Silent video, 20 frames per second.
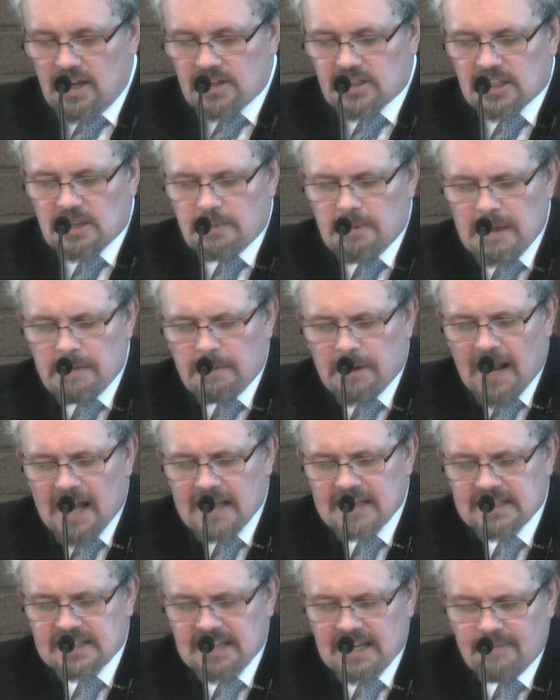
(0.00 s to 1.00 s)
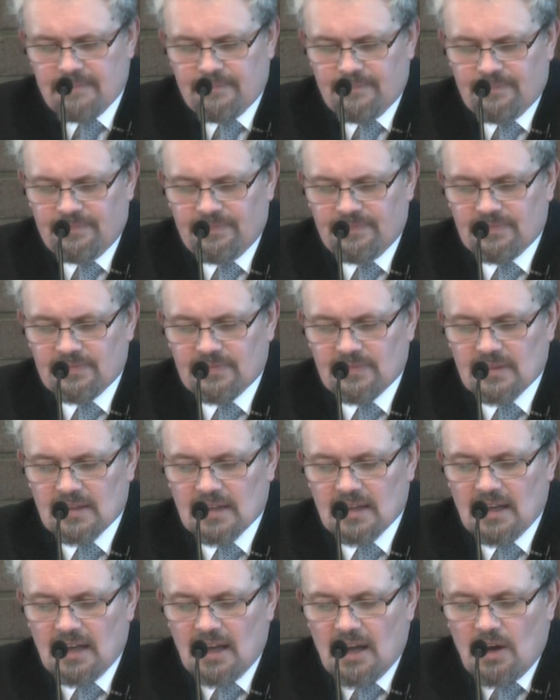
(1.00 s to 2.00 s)
So the people asked him,
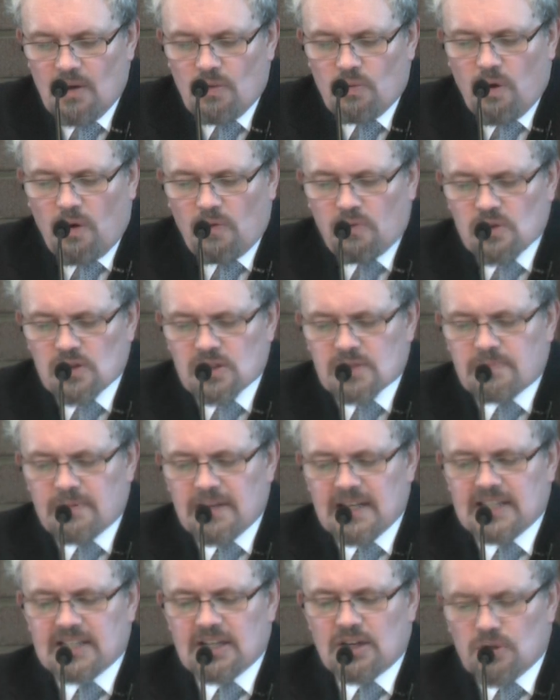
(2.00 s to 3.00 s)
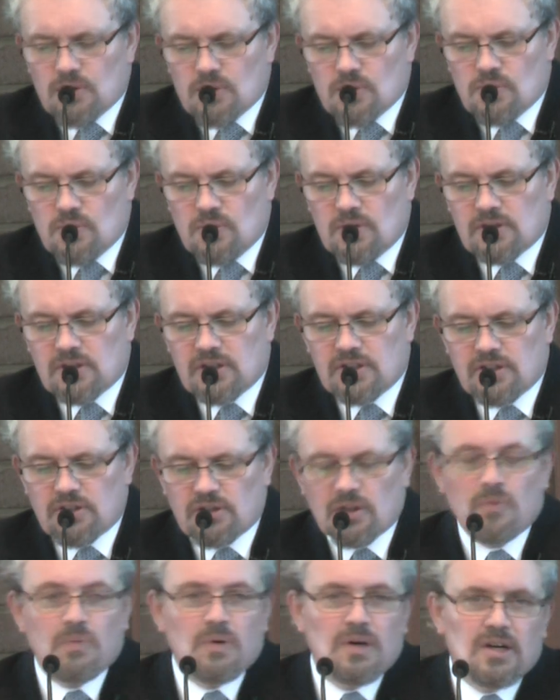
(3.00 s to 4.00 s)
"What must we do to
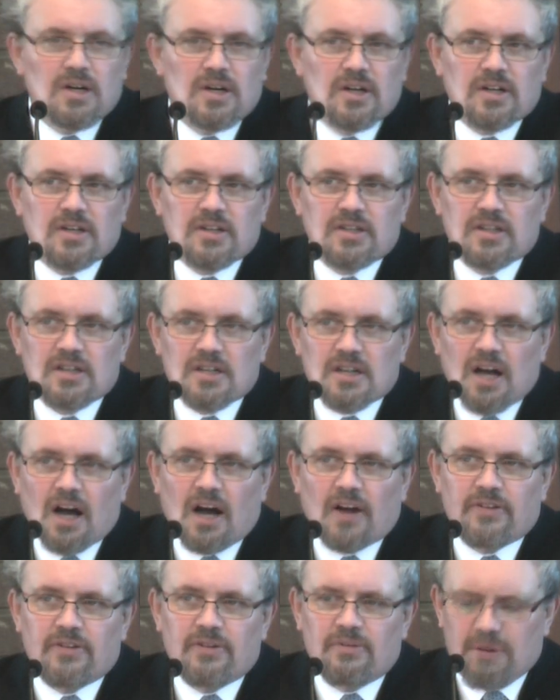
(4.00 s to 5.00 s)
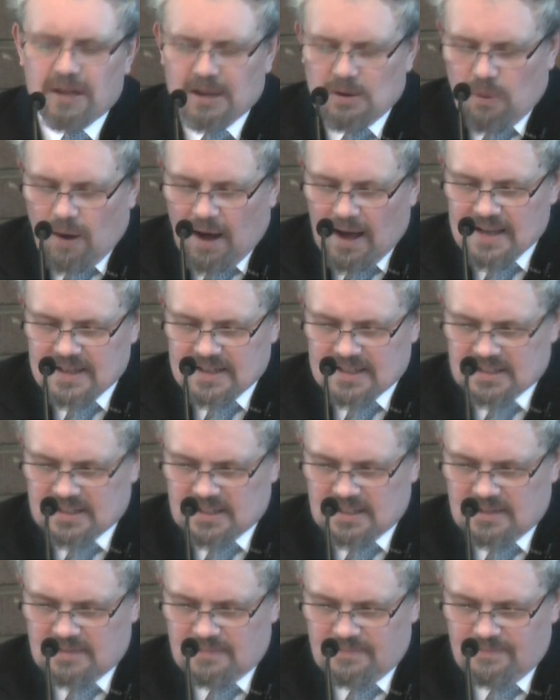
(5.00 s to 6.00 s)
do the work that God
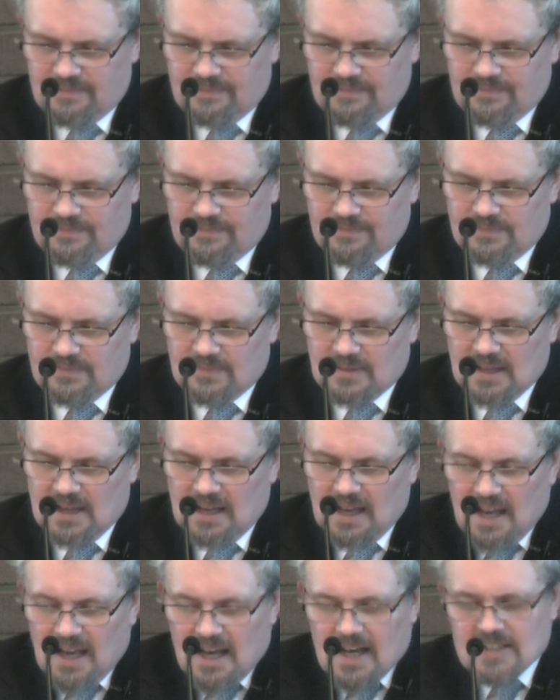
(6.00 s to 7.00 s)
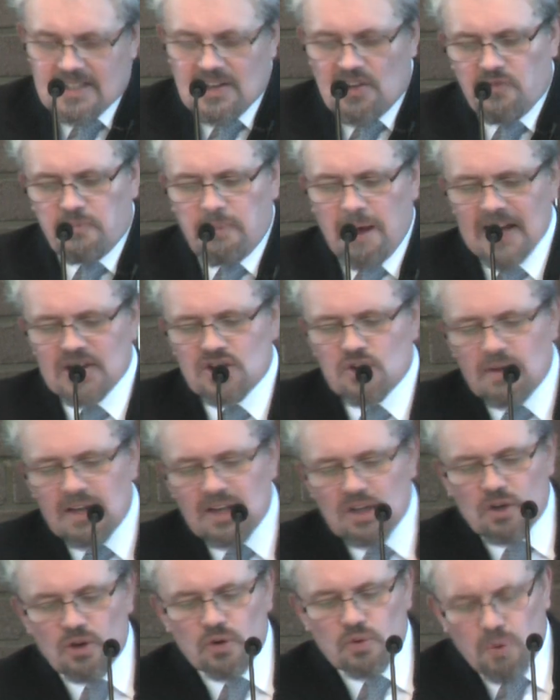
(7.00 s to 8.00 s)
requires?" As if by
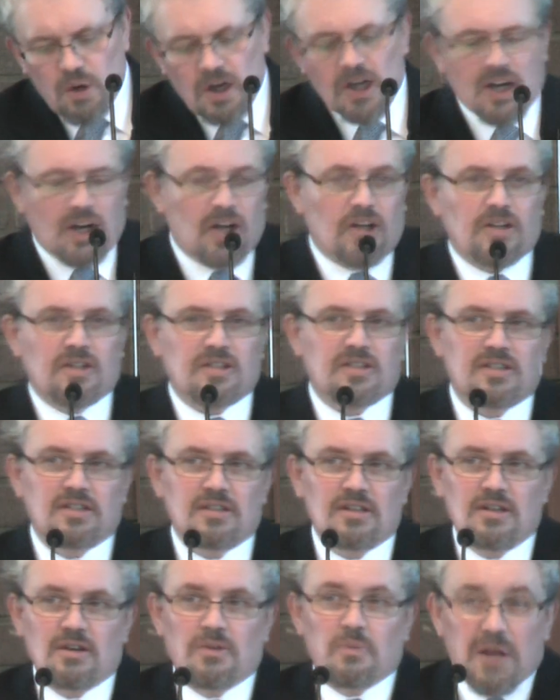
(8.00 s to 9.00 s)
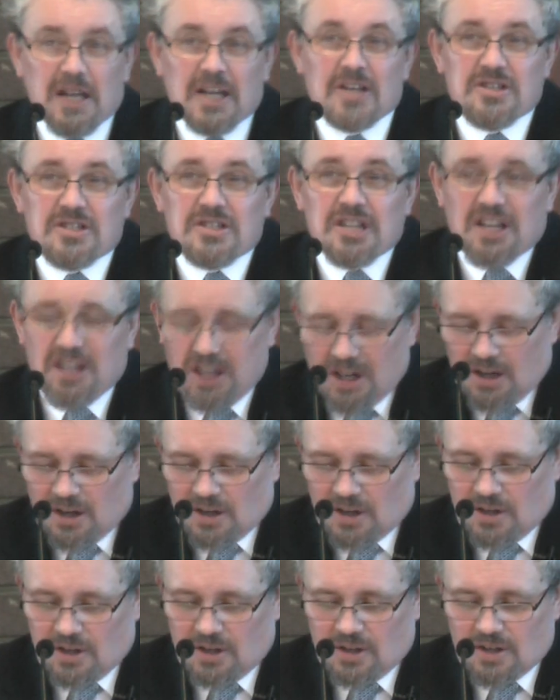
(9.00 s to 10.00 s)
doing good works we can
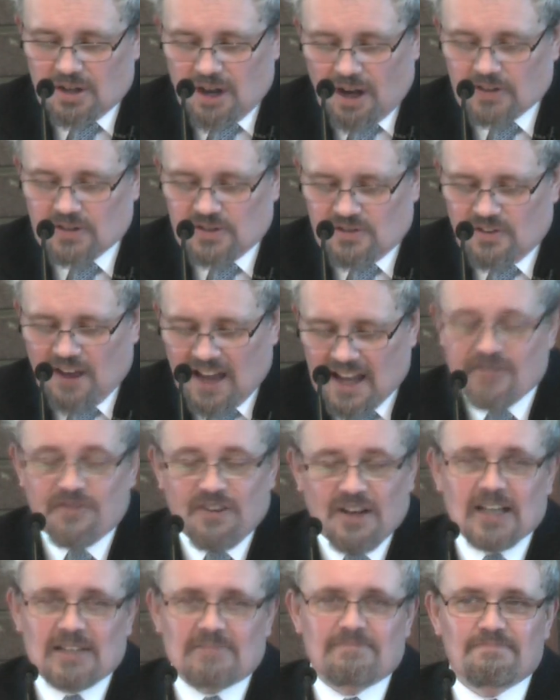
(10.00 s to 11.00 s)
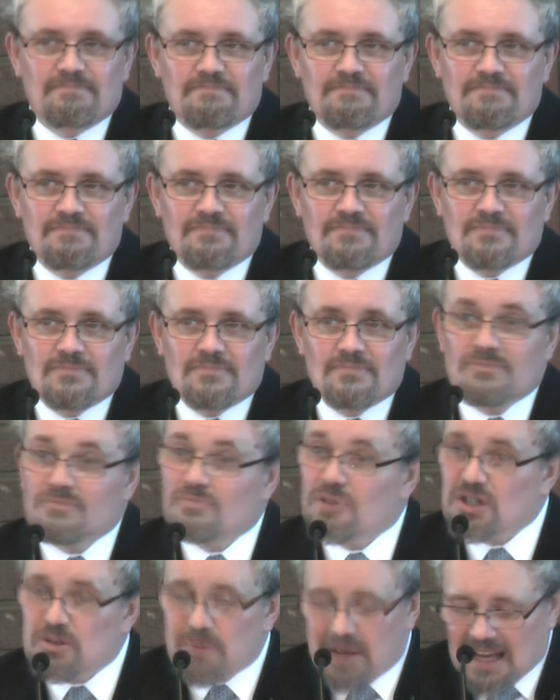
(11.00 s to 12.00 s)
secure God's favour,
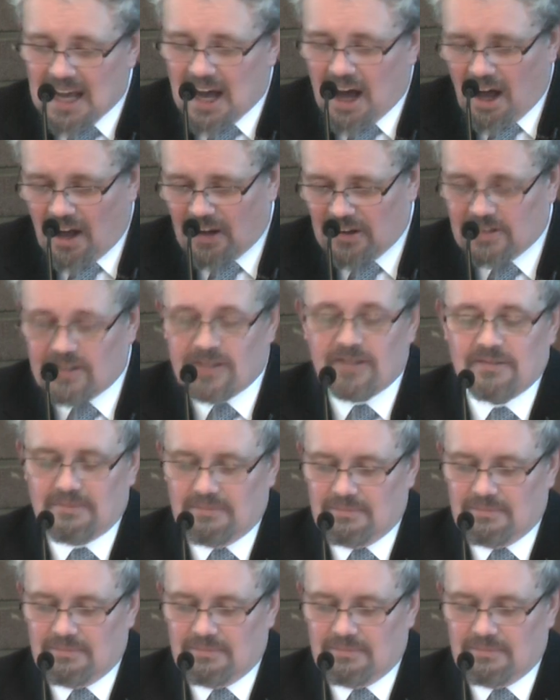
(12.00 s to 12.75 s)
which we can't.